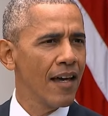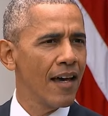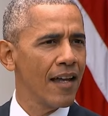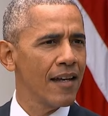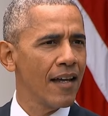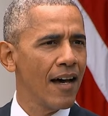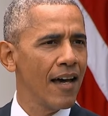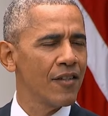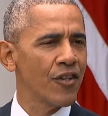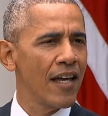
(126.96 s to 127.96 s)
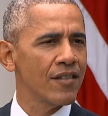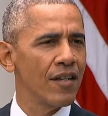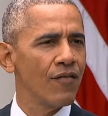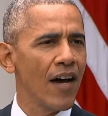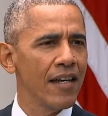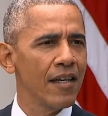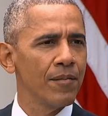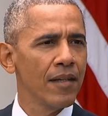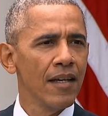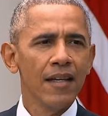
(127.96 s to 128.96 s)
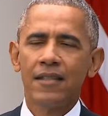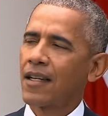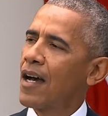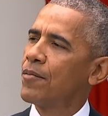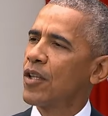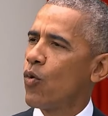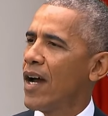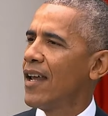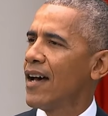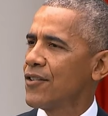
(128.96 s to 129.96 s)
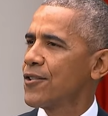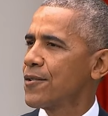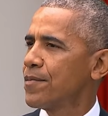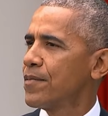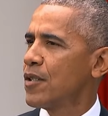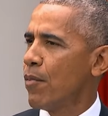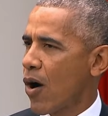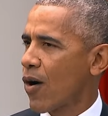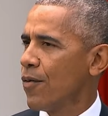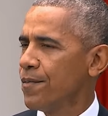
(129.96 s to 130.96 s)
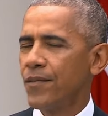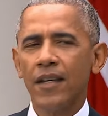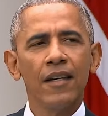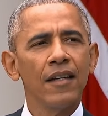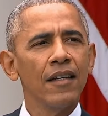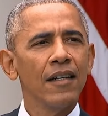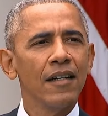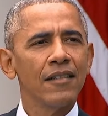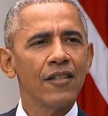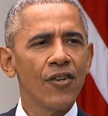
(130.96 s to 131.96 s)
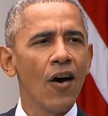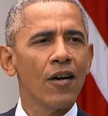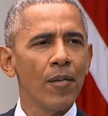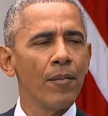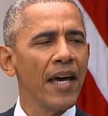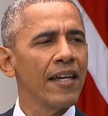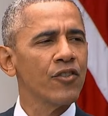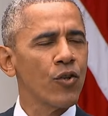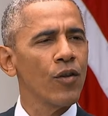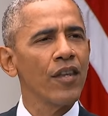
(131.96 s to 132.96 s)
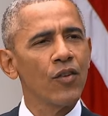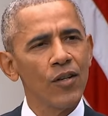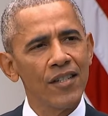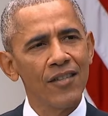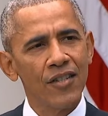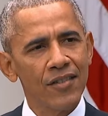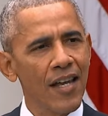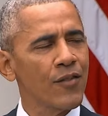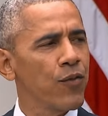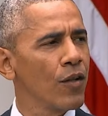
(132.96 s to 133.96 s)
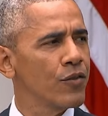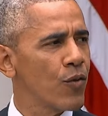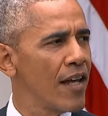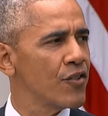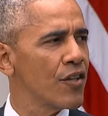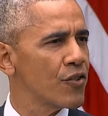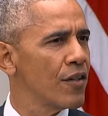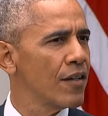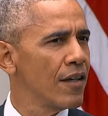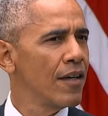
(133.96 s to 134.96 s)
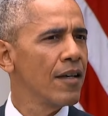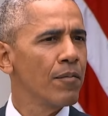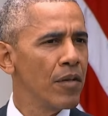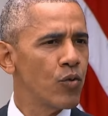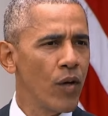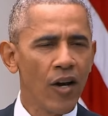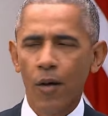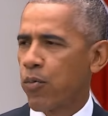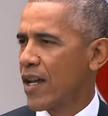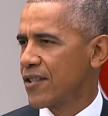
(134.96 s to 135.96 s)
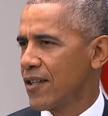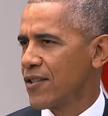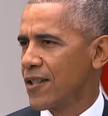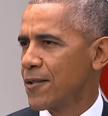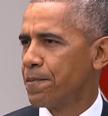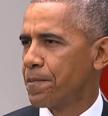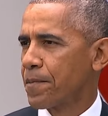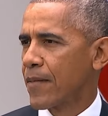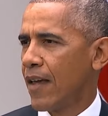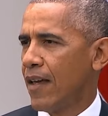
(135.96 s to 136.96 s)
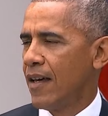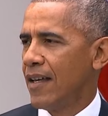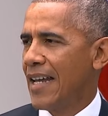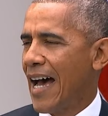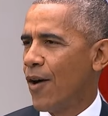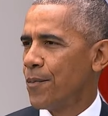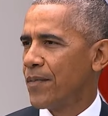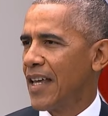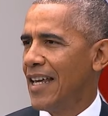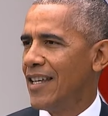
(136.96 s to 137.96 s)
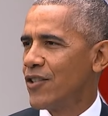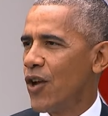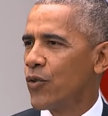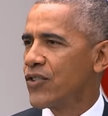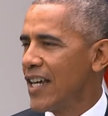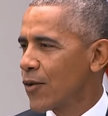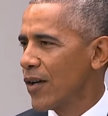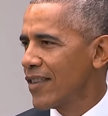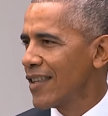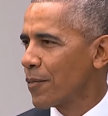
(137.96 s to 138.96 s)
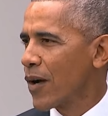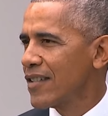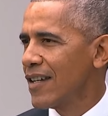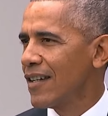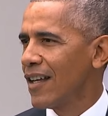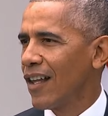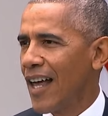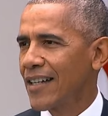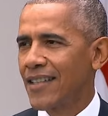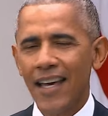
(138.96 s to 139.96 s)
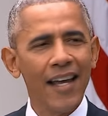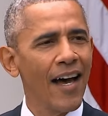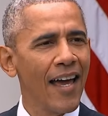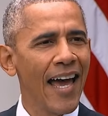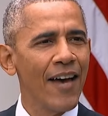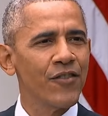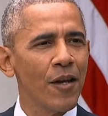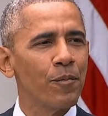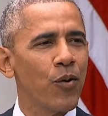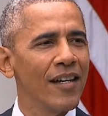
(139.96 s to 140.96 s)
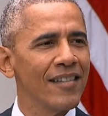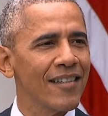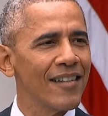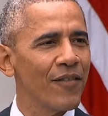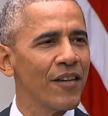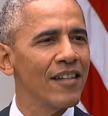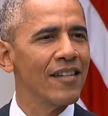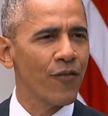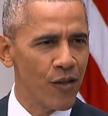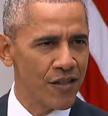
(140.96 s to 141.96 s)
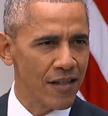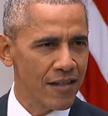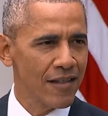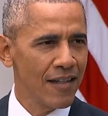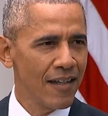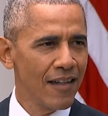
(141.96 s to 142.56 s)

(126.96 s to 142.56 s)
And I had a chance to invite him to come to the White House tomorrow to talk about making sure that there is a successful transition between our presidencies. Now, it is no secret that the president-elect and I have some pretty significant differences.